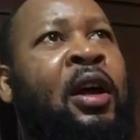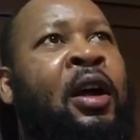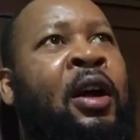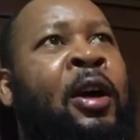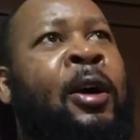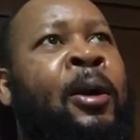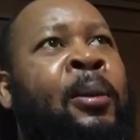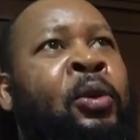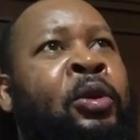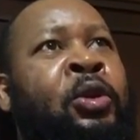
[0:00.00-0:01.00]

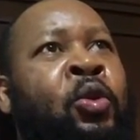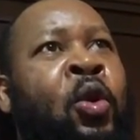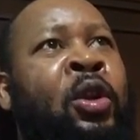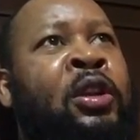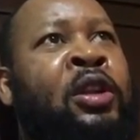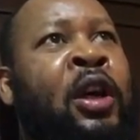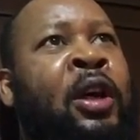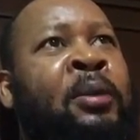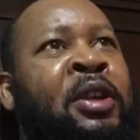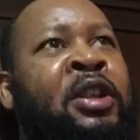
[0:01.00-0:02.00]
what do you call it?
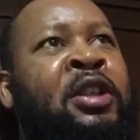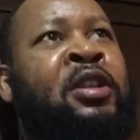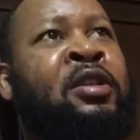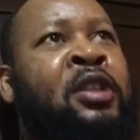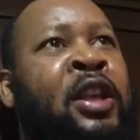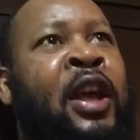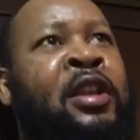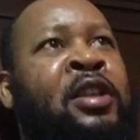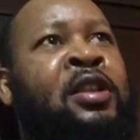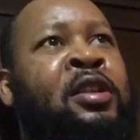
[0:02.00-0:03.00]
Eastern
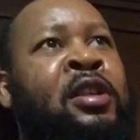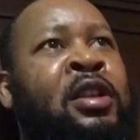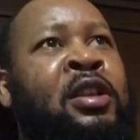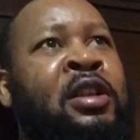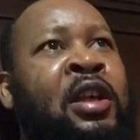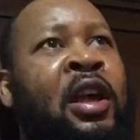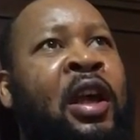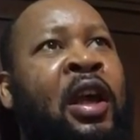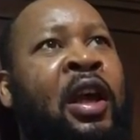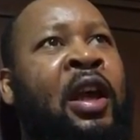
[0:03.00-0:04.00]
Texas
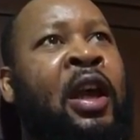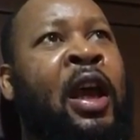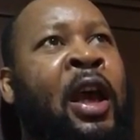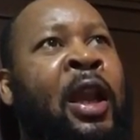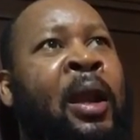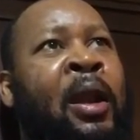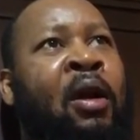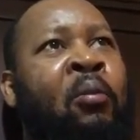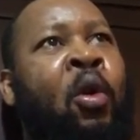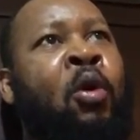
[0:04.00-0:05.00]
and
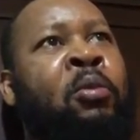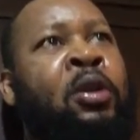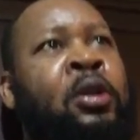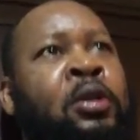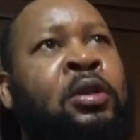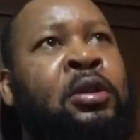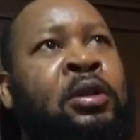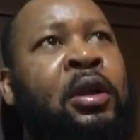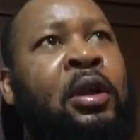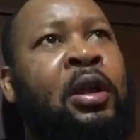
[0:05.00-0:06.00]
Mobile,
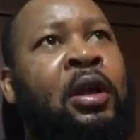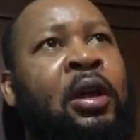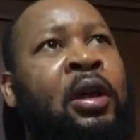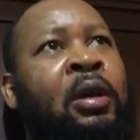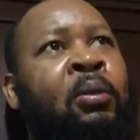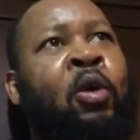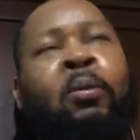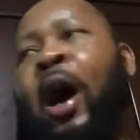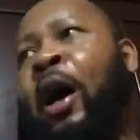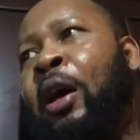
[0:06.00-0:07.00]

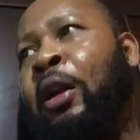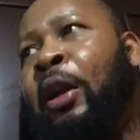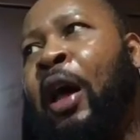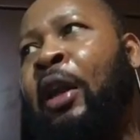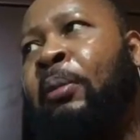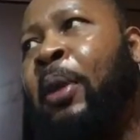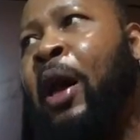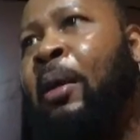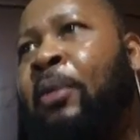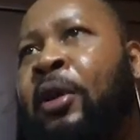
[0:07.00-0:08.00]

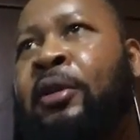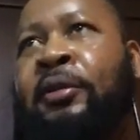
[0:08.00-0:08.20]
Alabama.